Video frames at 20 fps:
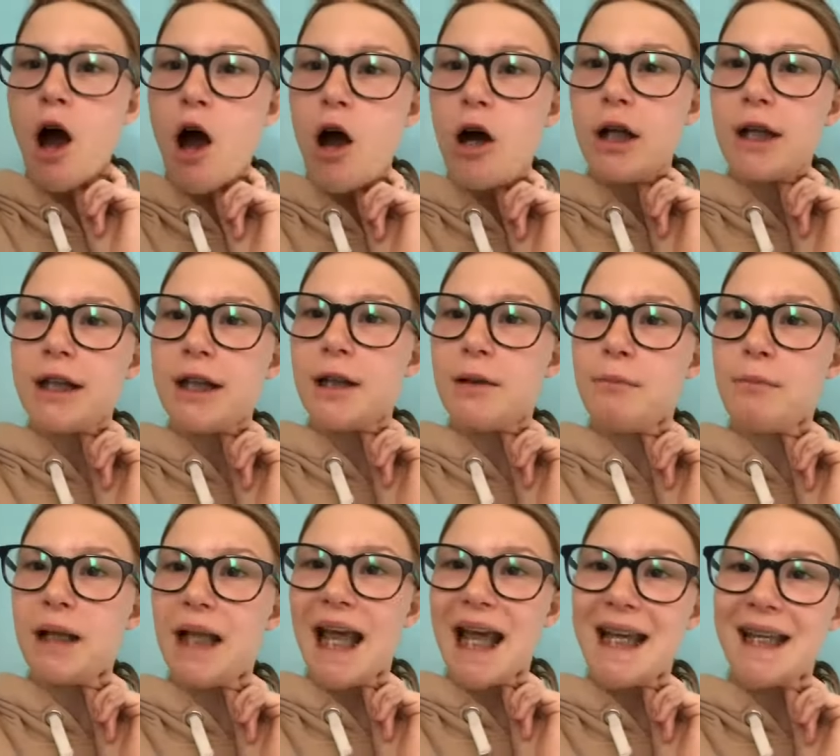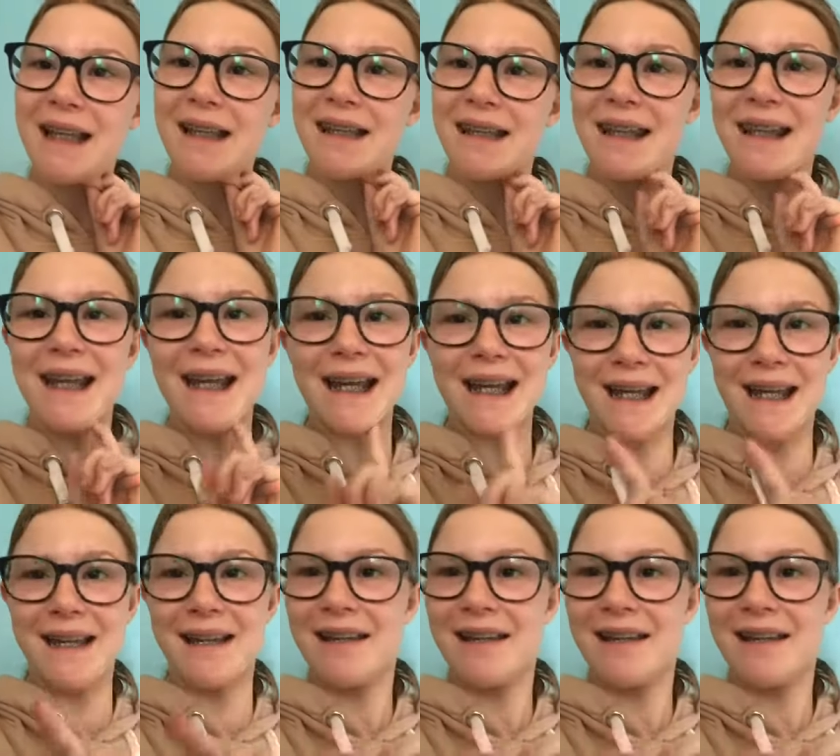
I do my next thing.